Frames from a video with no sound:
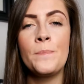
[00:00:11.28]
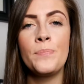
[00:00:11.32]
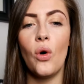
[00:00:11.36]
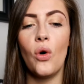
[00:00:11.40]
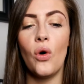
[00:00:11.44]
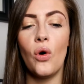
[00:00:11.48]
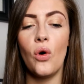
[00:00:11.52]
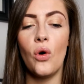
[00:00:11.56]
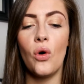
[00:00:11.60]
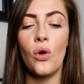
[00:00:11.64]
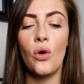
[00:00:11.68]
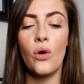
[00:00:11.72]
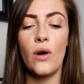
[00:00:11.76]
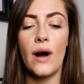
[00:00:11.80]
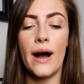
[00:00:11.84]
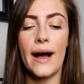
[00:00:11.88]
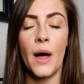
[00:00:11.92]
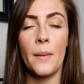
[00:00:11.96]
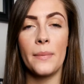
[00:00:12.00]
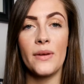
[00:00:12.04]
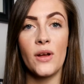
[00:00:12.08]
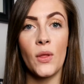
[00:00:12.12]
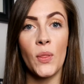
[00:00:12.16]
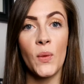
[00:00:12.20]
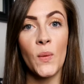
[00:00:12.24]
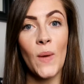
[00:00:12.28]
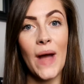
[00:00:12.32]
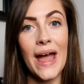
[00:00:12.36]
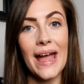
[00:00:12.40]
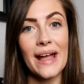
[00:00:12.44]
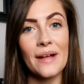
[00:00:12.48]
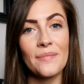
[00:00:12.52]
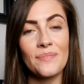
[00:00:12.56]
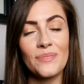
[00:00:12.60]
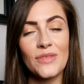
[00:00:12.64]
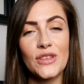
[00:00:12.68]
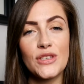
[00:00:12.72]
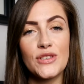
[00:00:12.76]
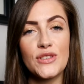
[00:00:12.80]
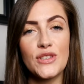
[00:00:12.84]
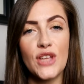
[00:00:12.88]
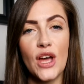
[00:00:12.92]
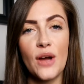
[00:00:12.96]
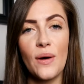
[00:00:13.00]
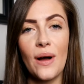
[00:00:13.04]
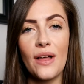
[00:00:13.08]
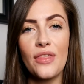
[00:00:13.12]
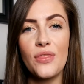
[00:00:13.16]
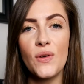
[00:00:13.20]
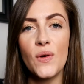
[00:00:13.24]
or I'll be on the way.
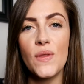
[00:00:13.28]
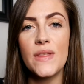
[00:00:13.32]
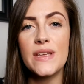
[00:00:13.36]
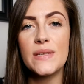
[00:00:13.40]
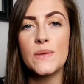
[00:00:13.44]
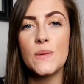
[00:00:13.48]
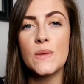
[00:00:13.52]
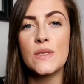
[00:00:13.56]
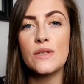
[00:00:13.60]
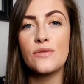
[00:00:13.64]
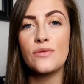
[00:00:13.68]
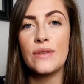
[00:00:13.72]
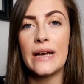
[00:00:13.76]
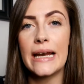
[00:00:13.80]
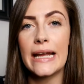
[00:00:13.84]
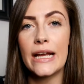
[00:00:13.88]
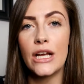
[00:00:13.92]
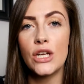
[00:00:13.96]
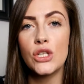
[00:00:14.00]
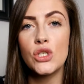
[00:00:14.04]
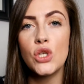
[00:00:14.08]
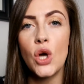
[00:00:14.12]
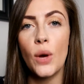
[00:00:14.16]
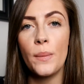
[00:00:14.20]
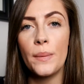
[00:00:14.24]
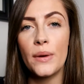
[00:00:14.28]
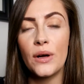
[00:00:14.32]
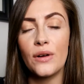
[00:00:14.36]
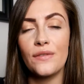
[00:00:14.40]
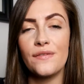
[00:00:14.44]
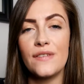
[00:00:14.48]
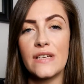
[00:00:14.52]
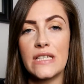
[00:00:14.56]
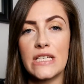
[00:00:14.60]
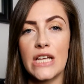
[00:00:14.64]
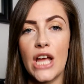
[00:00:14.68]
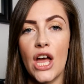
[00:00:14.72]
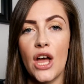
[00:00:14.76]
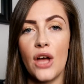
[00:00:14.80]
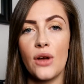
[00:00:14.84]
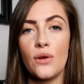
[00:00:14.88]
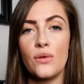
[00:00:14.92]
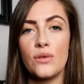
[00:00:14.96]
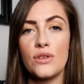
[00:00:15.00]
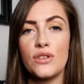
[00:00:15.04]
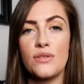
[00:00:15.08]
So I thought this was a really good topical video